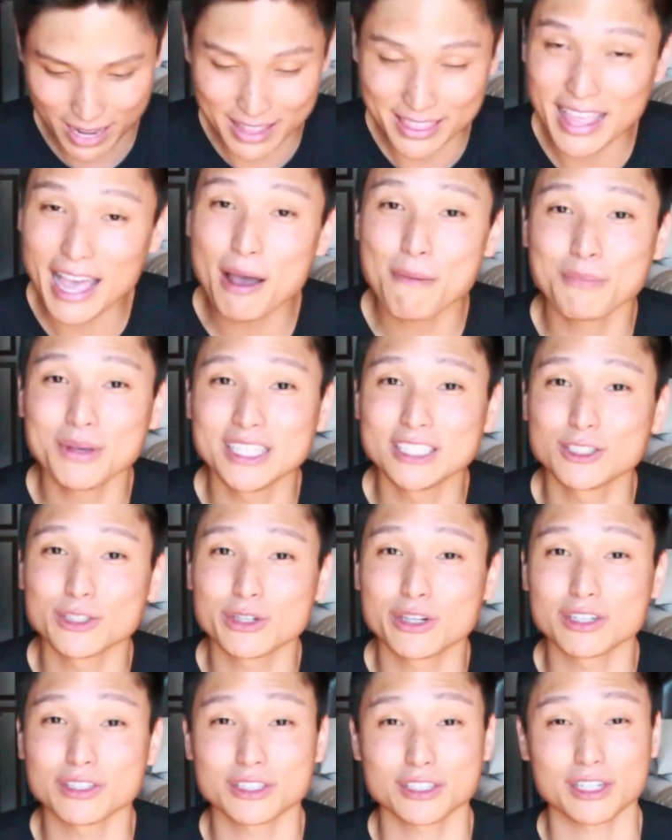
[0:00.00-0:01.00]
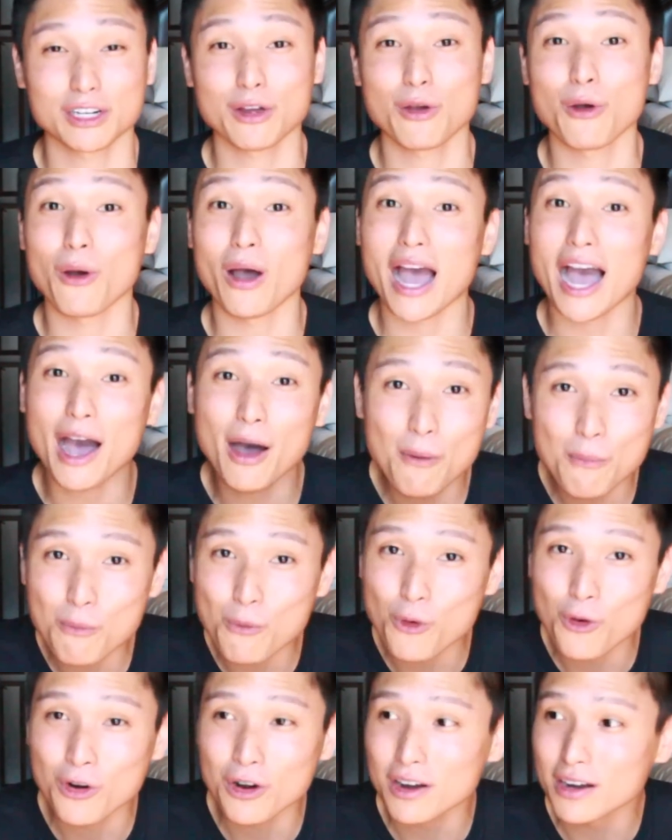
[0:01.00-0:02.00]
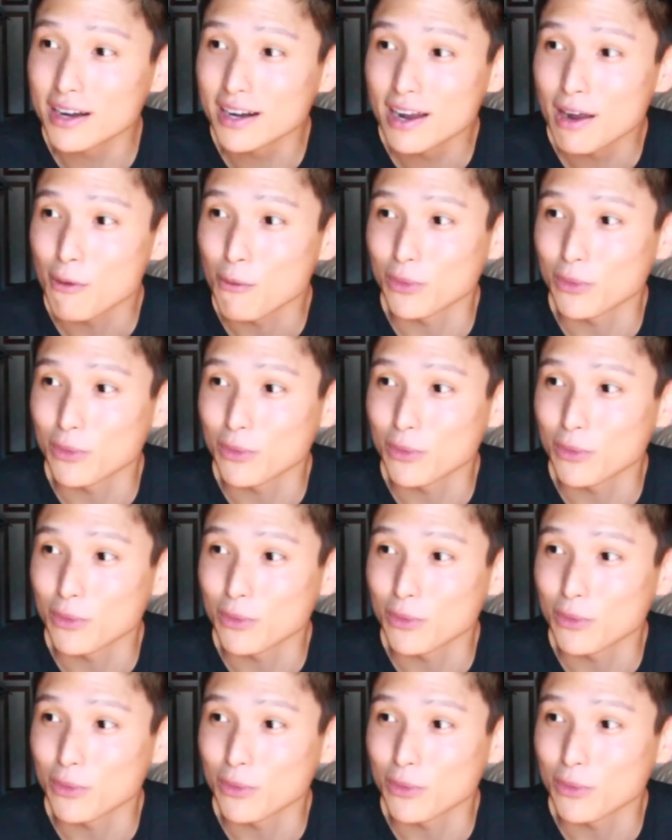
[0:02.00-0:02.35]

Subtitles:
and that means your girls can go out more